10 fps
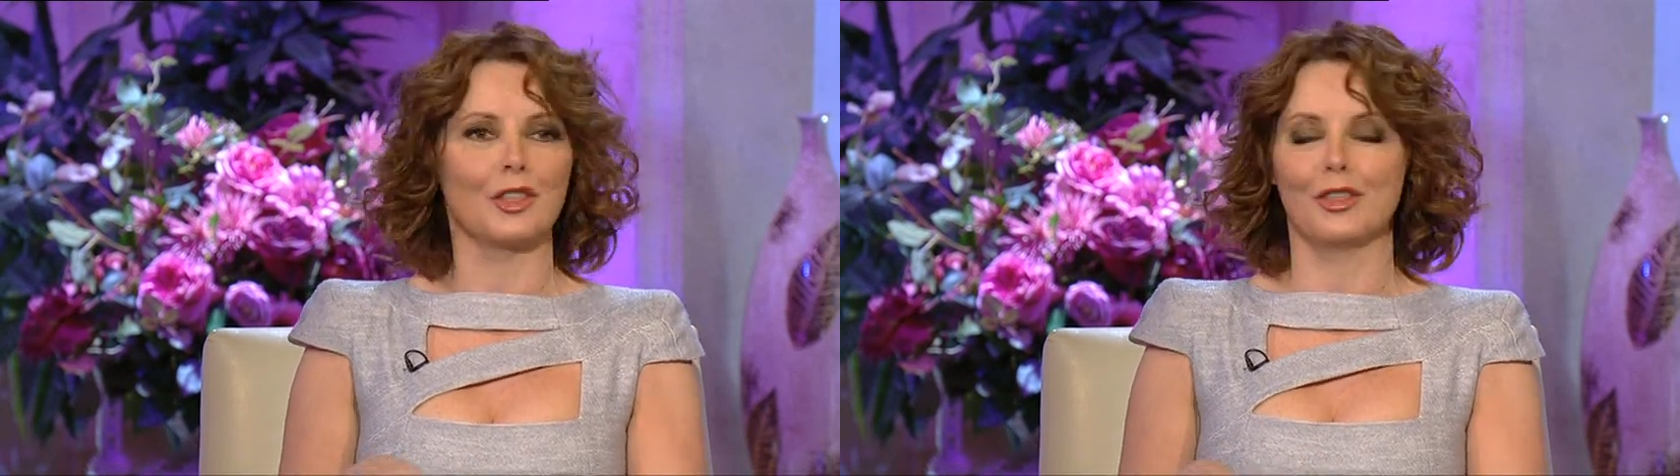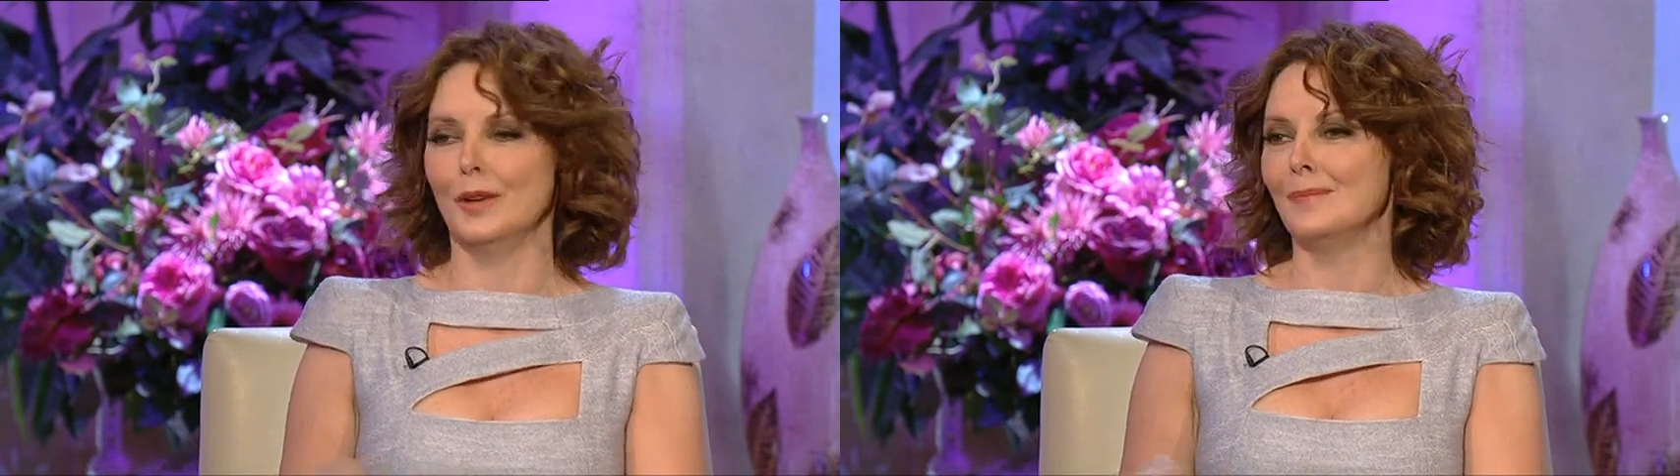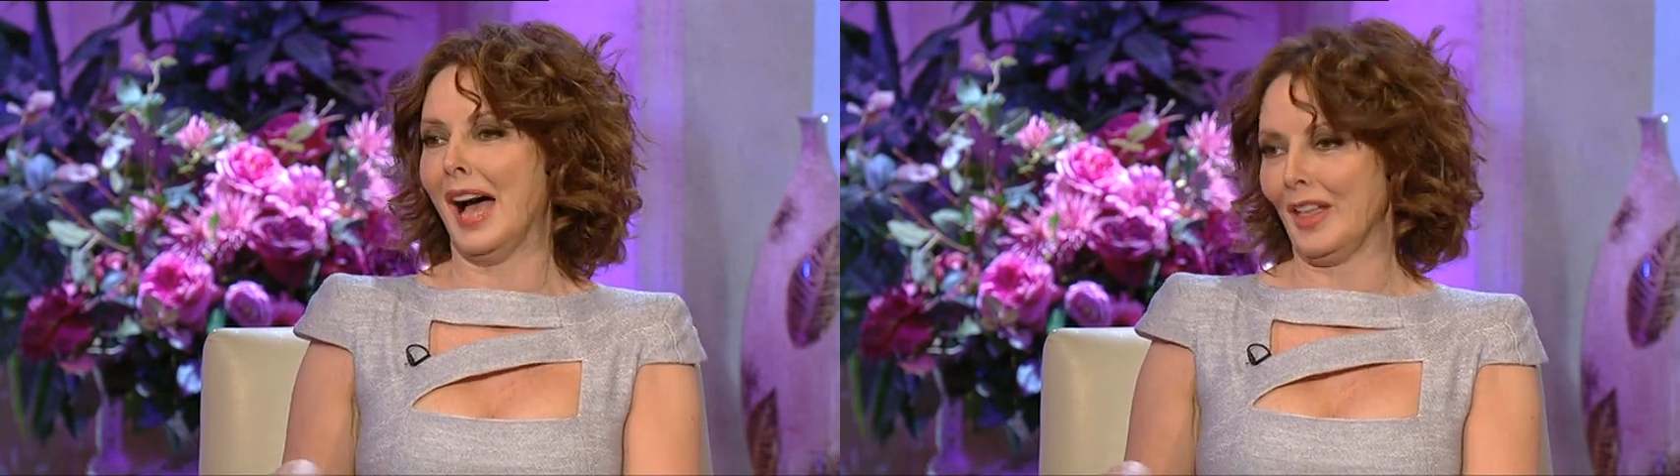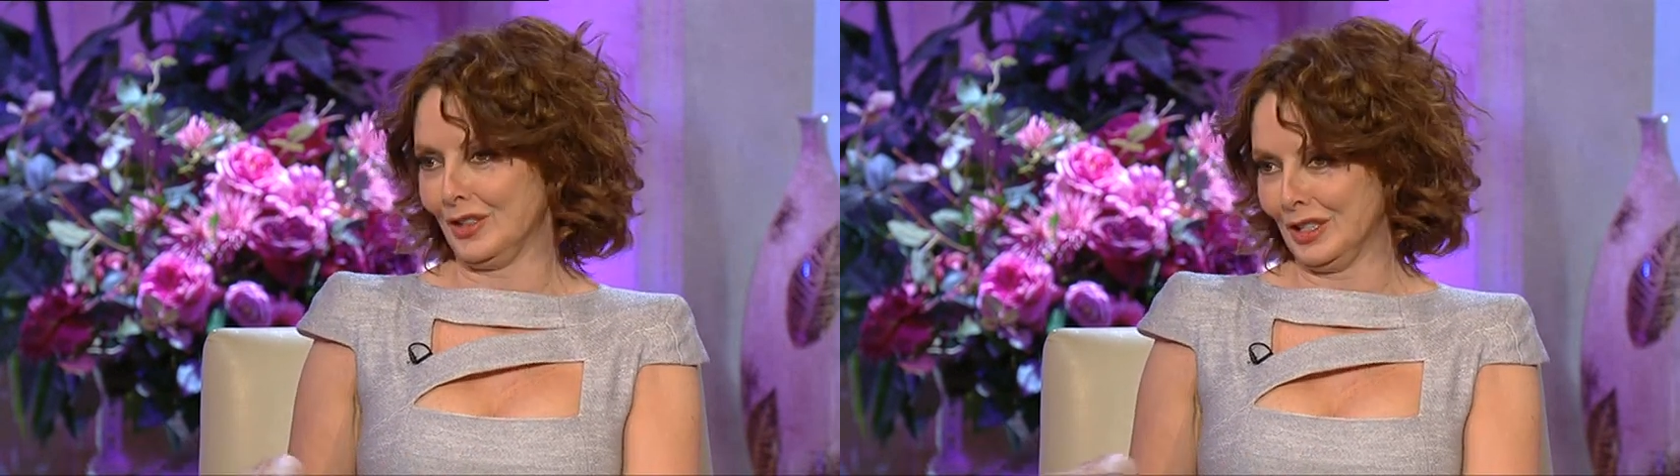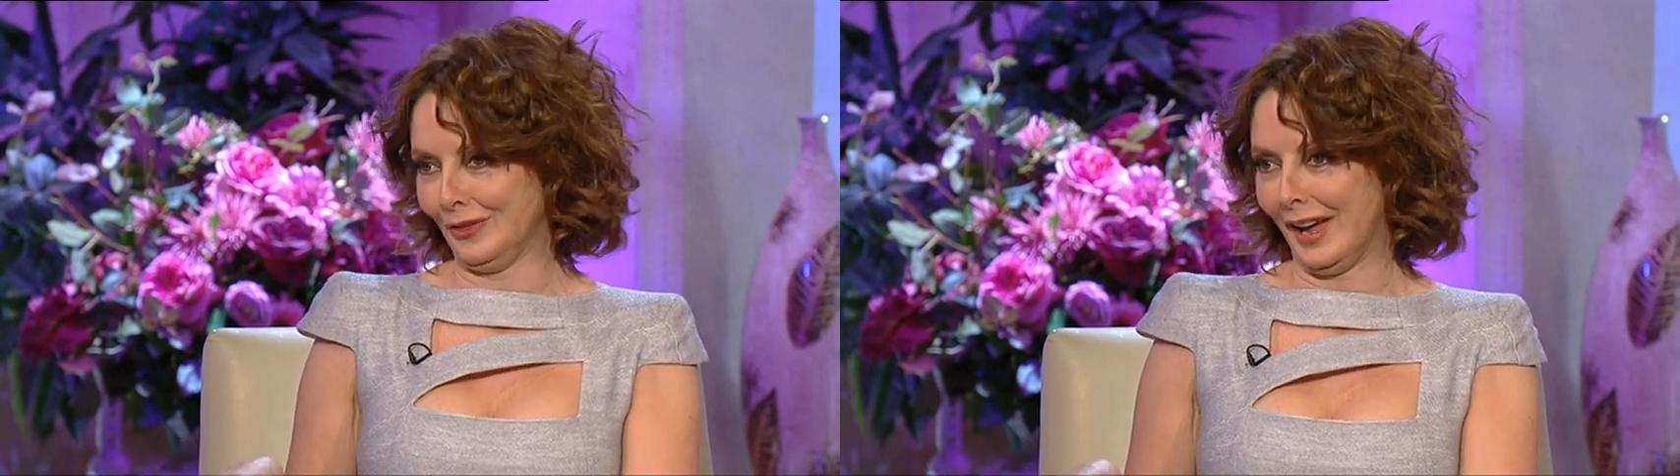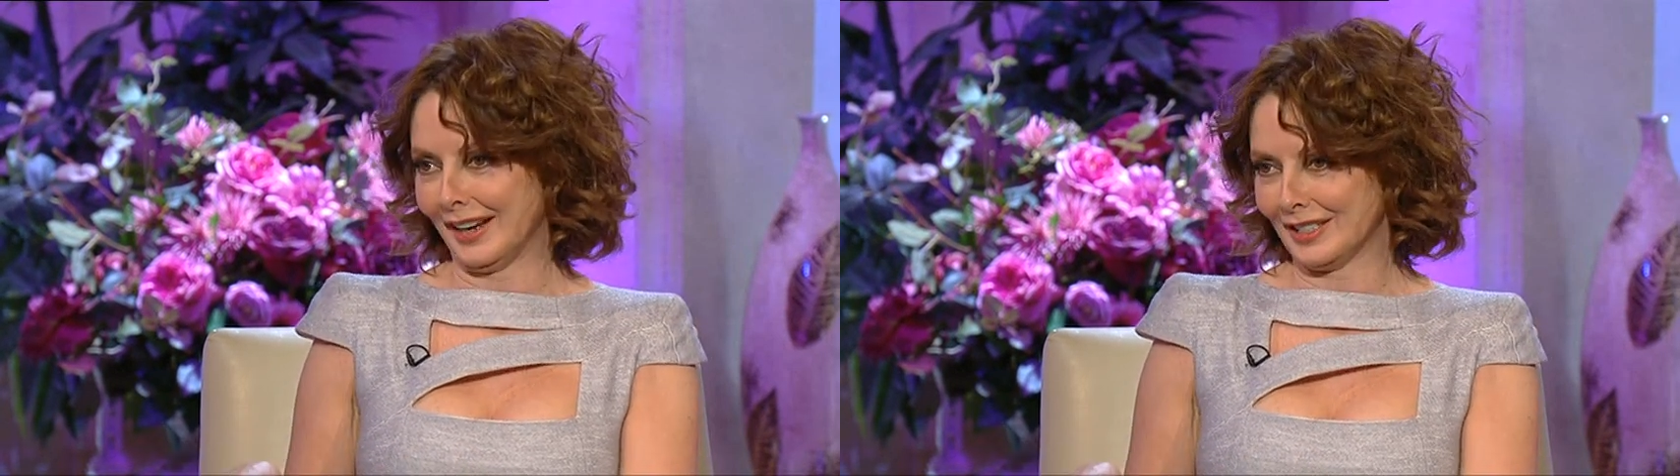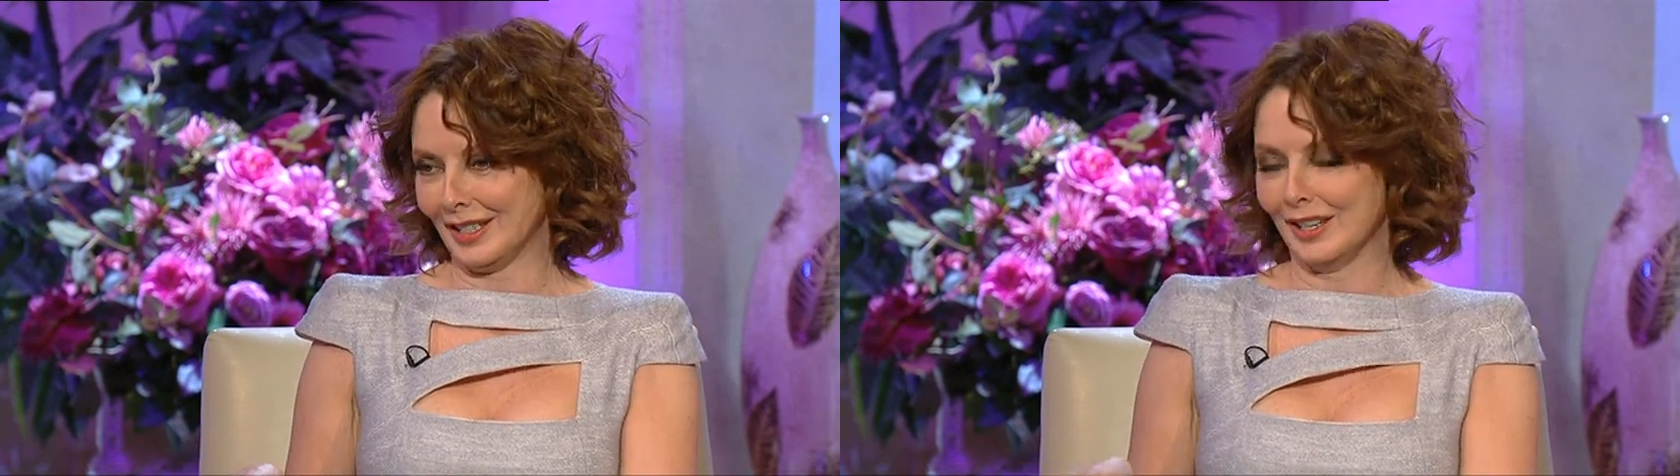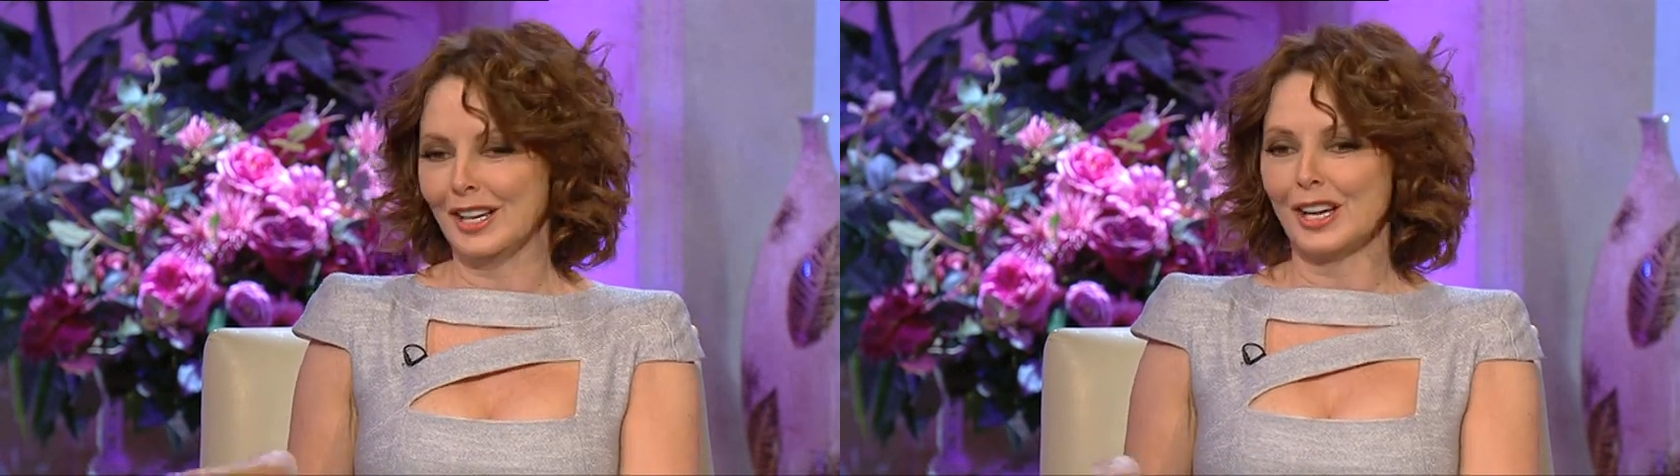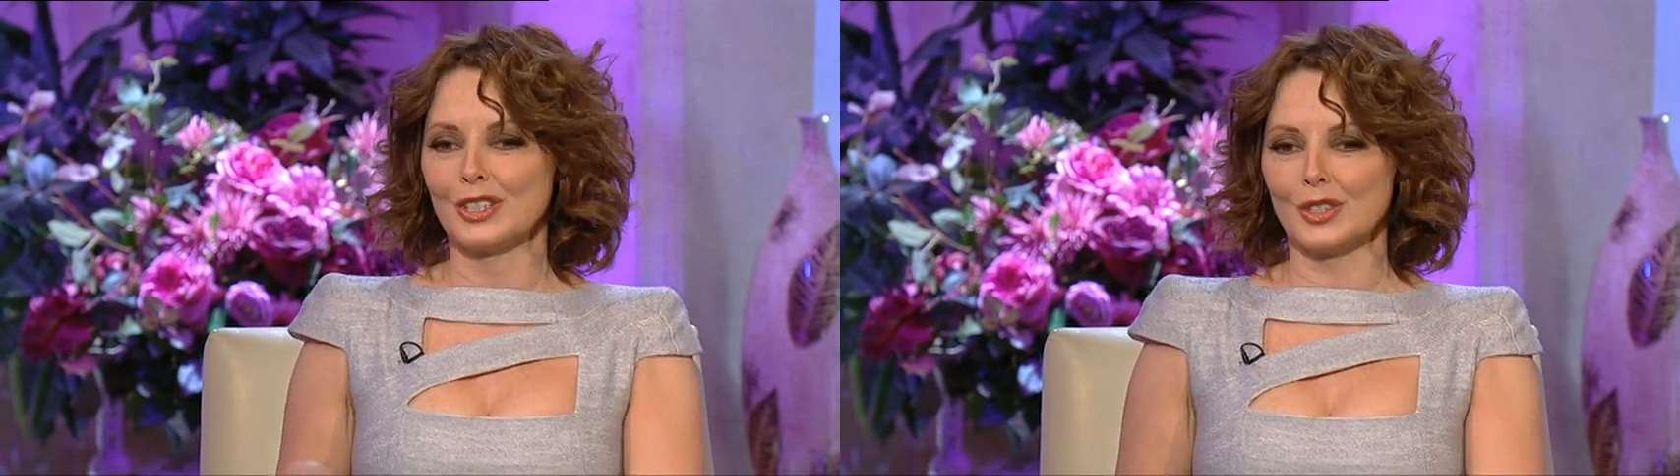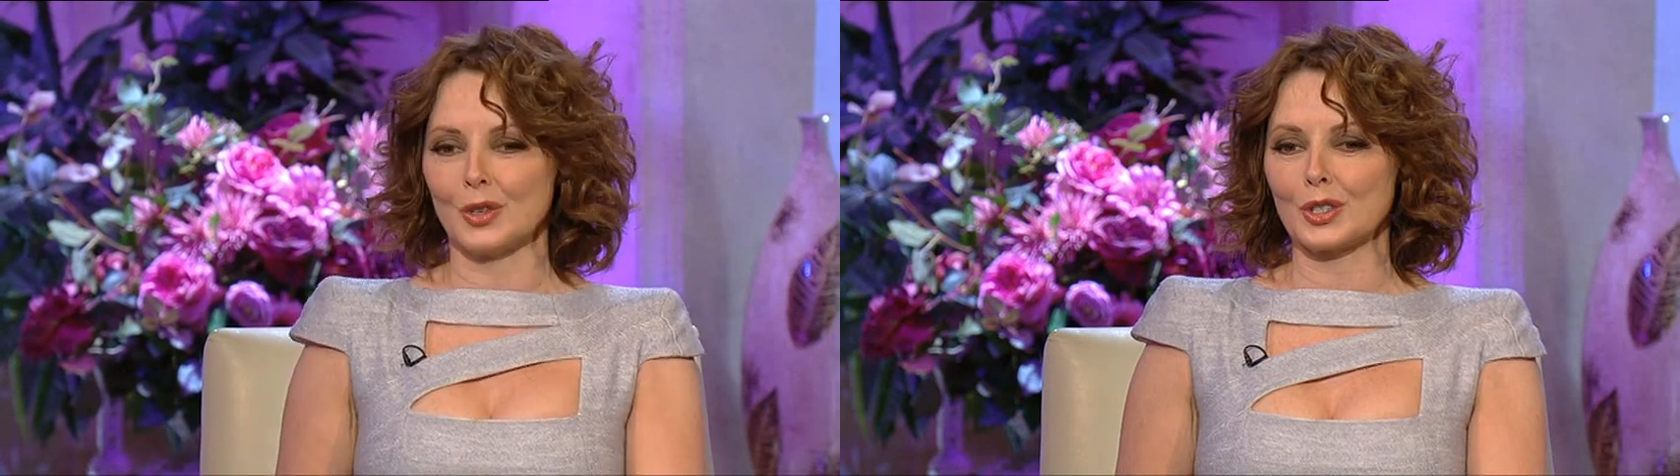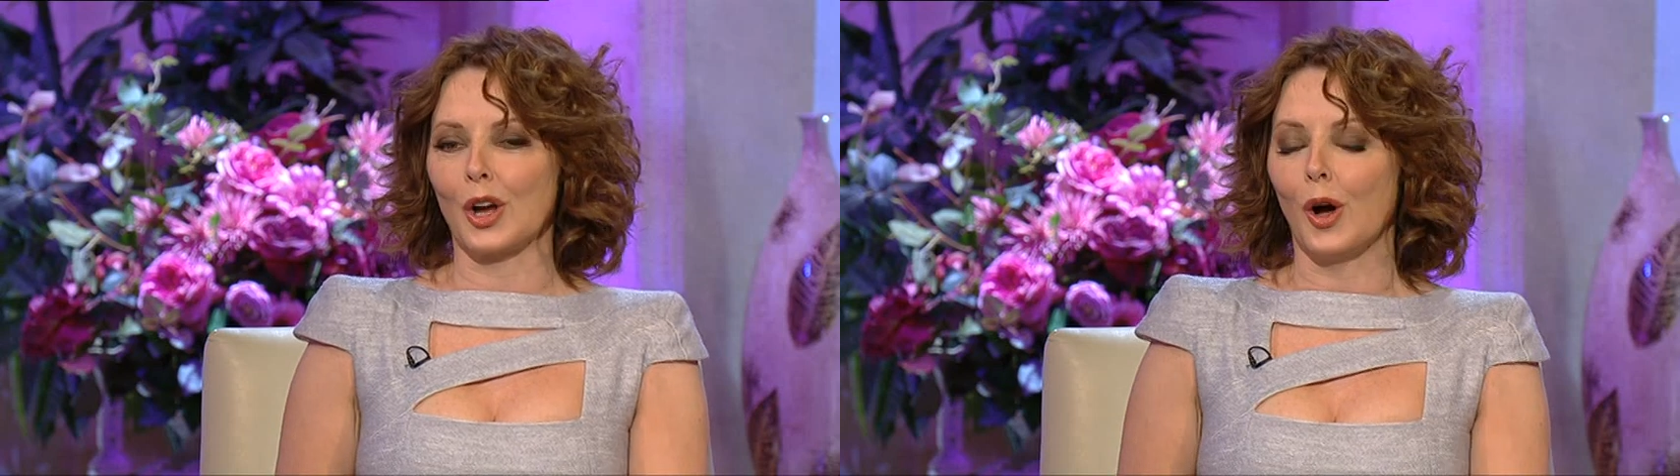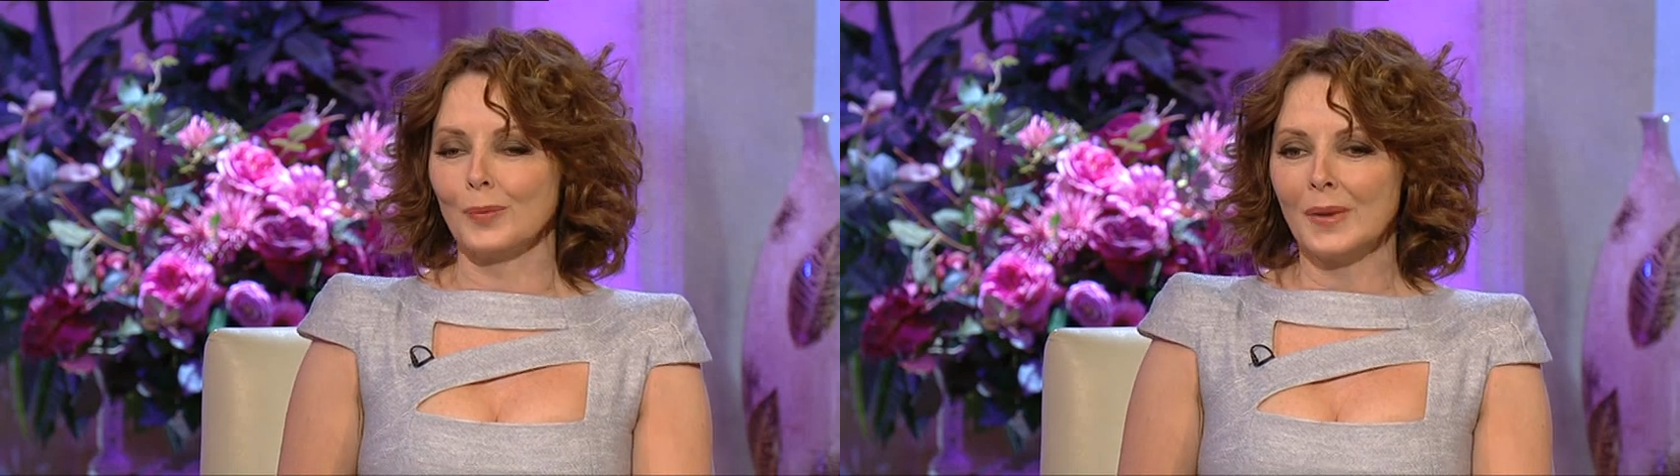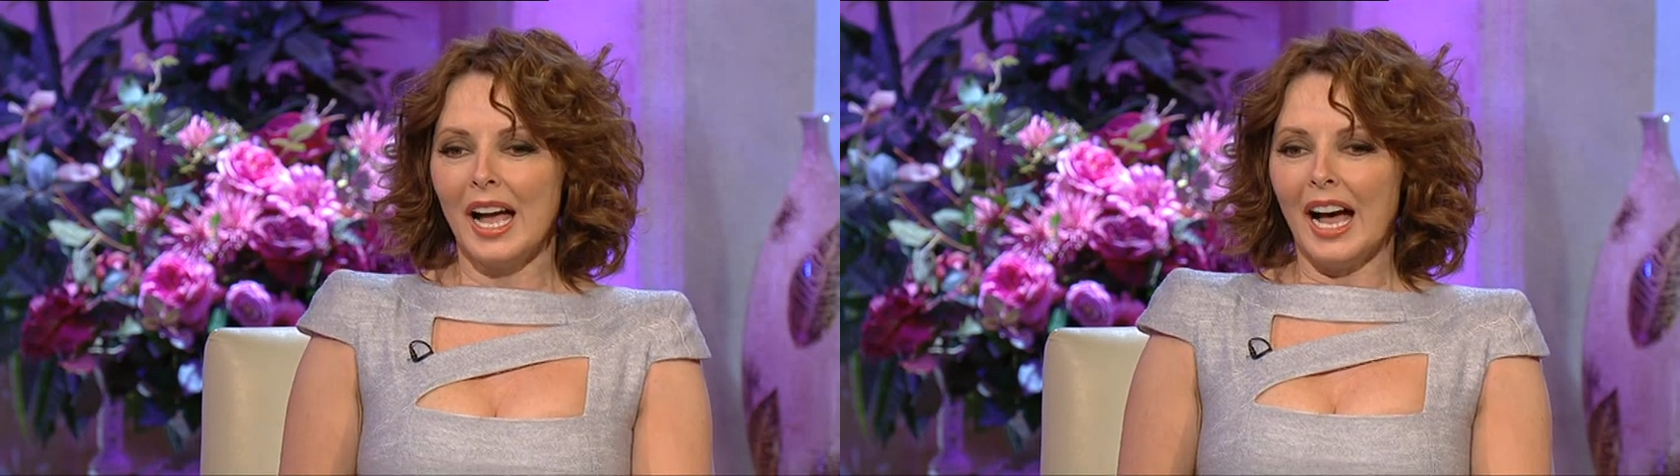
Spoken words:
themathsfactor.com,